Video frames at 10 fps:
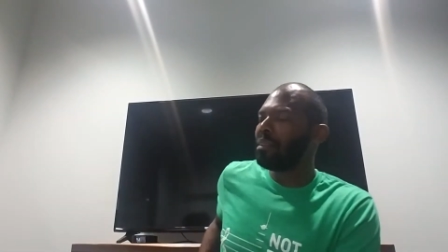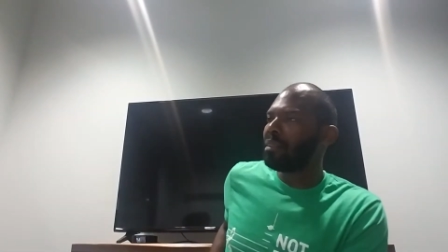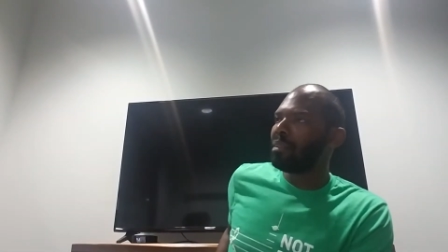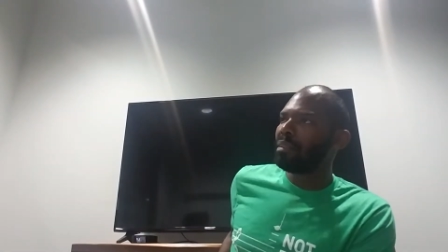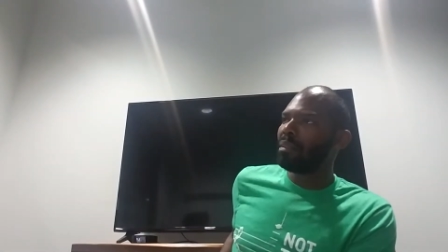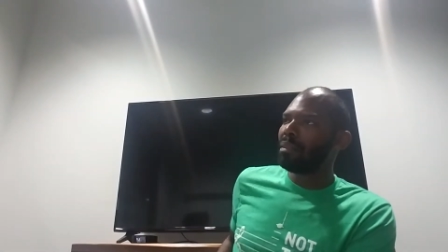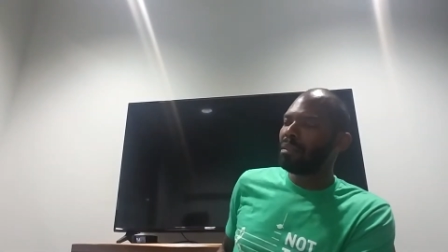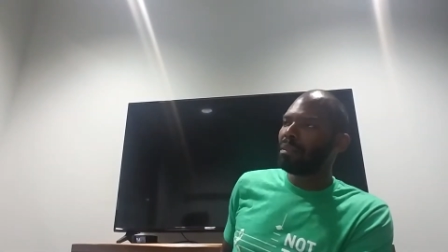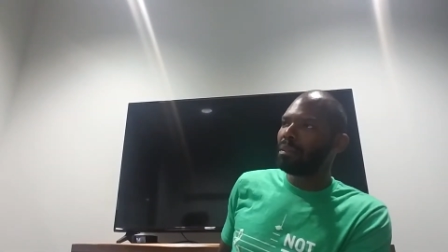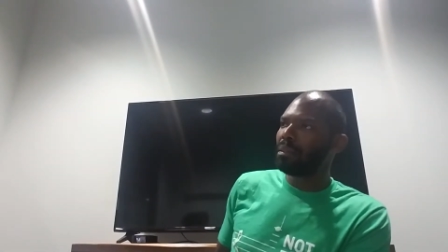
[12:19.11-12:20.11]

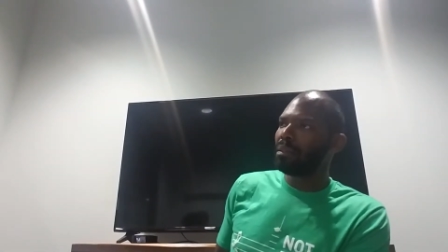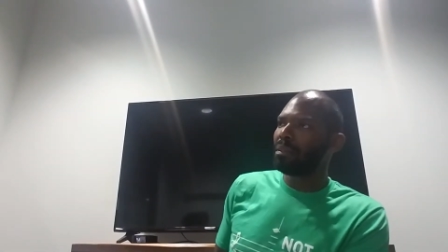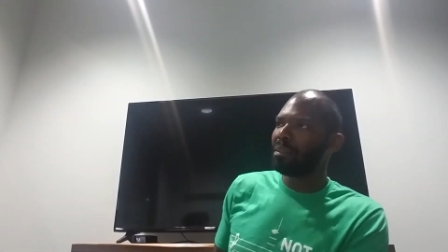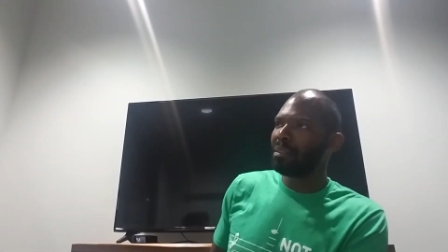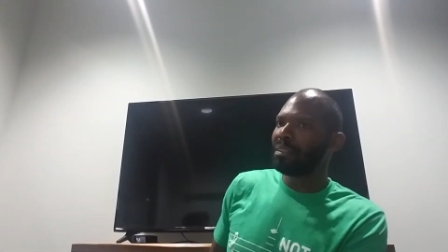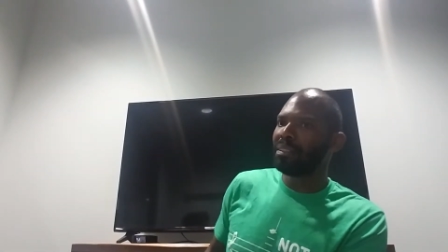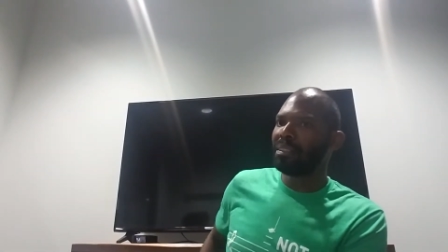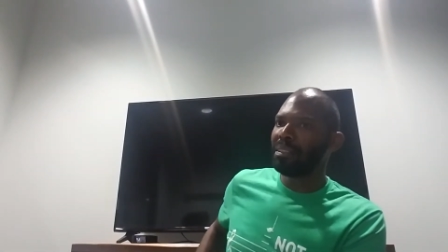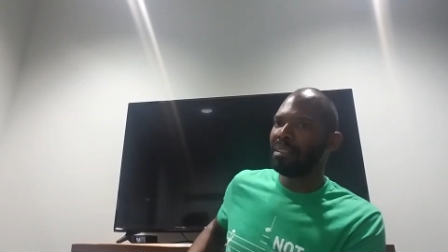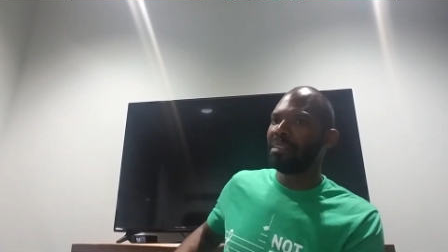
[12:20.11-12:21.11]
he usually
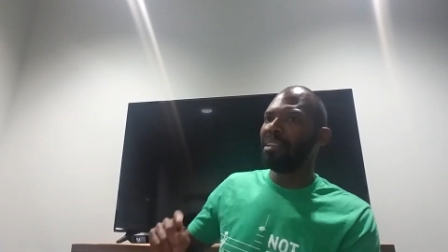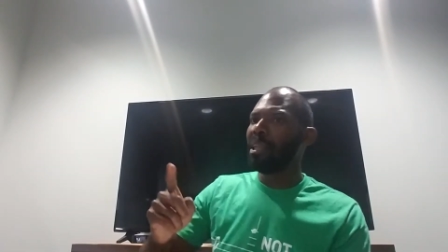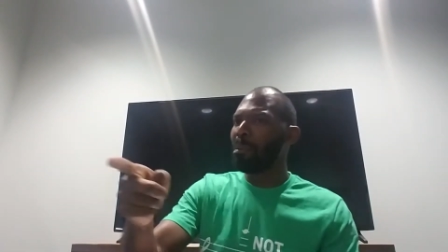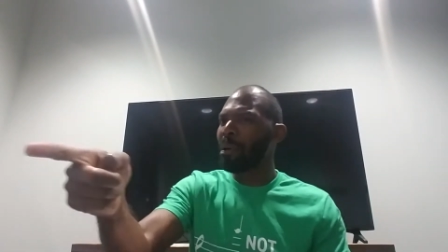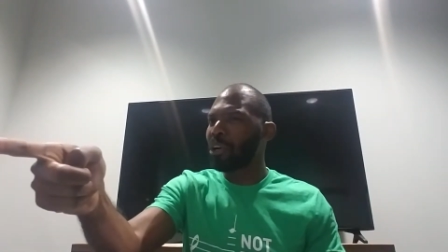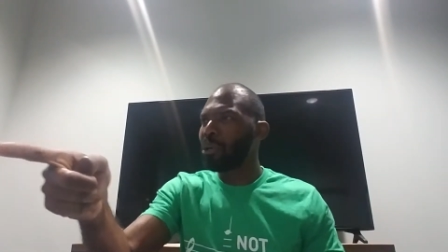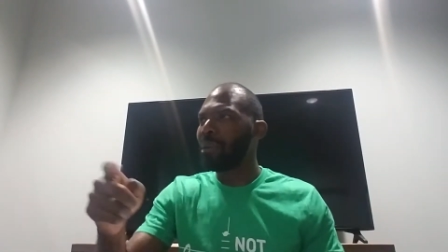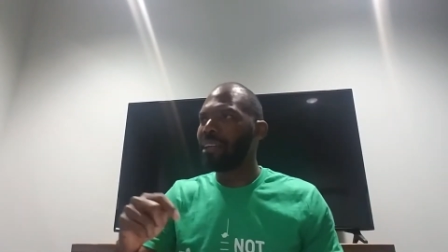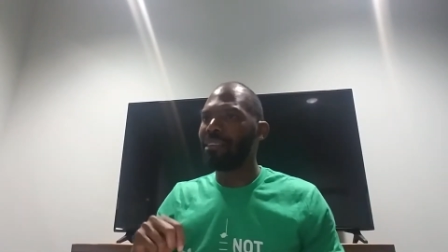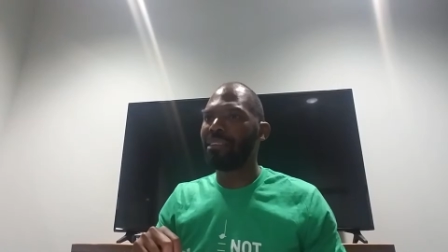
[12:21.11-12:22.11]
specifically talks about like
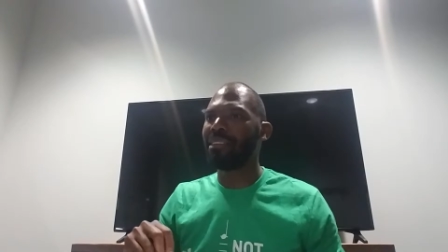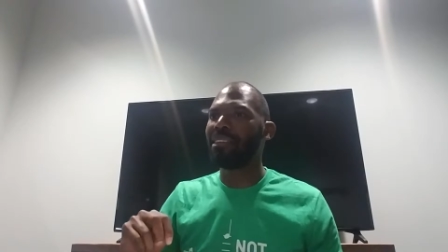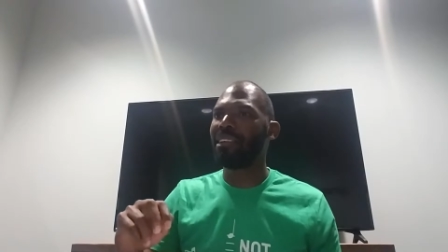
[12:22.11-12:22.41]
America,